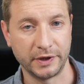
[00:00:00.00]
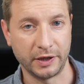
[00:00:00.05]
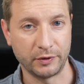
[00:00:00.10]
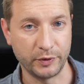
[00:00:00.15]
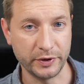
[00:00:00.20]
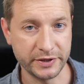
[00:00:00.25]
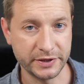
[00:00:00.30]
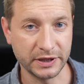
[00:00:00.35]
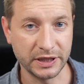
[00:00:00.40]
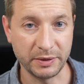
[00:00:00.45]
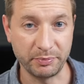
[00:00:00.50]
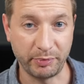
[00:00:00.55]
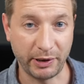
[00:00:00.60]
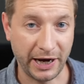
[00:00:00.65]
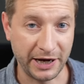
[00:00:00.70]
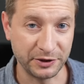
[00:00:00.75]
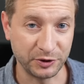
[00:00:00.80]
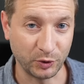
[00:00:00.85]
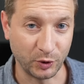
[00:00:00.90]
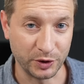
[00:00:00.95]
Now recently,
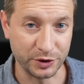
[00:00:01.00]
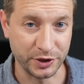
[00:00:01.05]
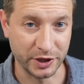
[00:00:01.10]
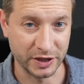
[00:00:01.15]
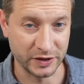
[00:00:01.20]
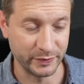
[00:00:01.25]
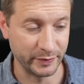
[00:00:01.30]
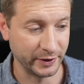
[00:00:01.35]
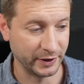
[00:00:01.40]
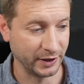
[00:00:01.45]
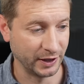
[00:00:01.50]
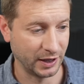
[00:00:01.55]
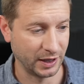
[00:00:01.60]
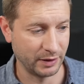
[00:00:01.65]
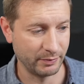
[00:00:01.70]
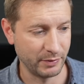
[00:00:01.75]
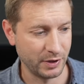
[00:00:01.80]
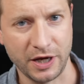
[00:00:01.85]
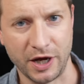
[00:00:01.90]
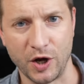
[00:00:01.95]
PyTorch has
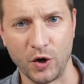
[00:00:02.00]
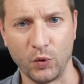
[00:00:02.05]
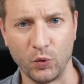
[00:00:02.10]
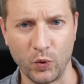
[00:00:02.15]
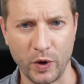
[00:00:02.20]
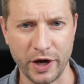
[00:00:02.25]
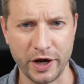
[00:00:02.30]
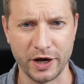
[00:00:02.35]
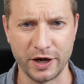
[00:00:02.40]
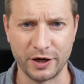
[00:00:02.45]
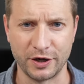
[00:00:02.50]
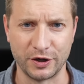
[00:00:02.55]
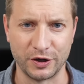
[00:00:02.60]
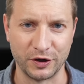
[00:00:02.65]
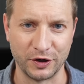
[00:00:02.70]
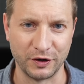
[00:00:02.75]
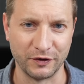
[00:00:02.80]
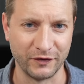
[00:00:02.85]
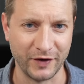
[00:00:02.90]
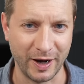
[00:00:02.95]
become
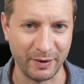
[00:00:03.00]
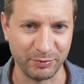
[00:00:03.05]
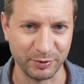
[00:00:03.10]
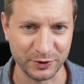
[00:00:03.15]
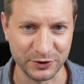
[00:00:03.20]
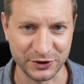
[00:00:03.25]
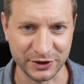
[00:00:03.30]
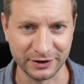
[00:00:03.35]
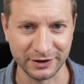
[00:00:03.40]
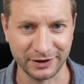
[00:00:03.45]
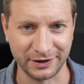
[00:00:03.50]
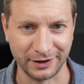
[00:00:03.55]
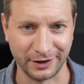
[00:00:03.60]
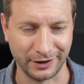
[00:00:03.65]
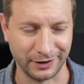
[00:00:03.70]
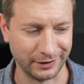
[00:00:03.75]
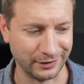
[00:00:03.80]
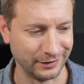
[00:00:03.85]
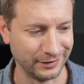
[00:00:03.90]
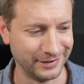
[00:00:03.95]
aware of Apple
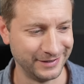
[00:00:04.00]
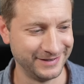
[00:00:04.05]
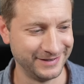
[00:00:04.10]
Silicon.